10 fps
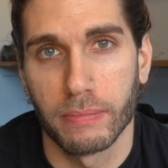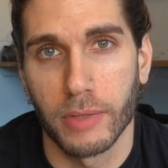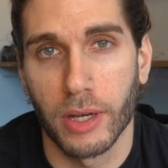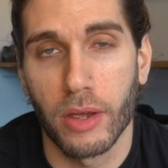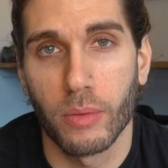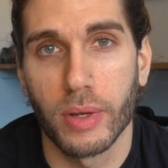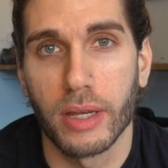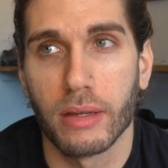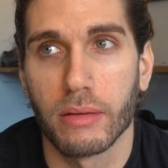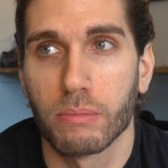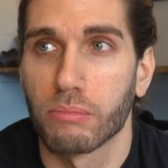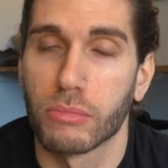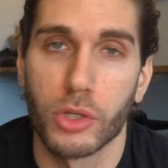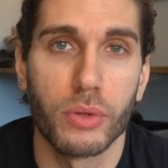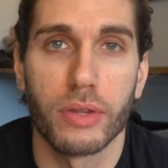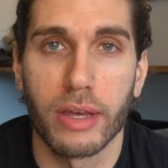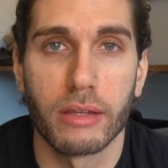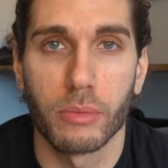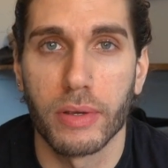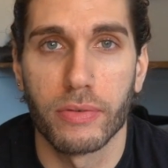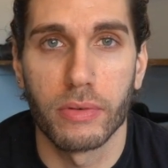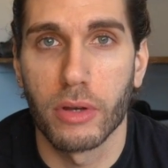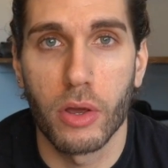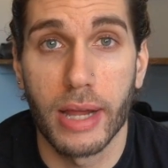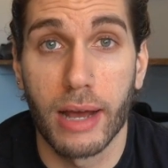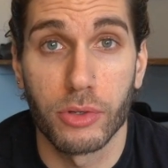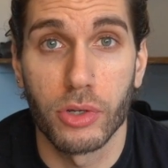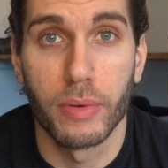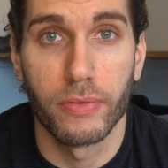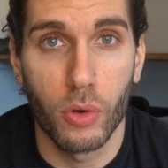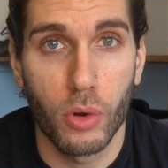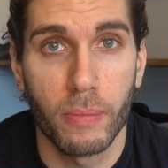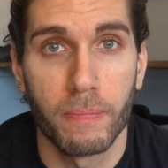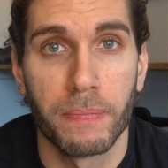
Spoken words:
You know, we do the things that we've known how to do before.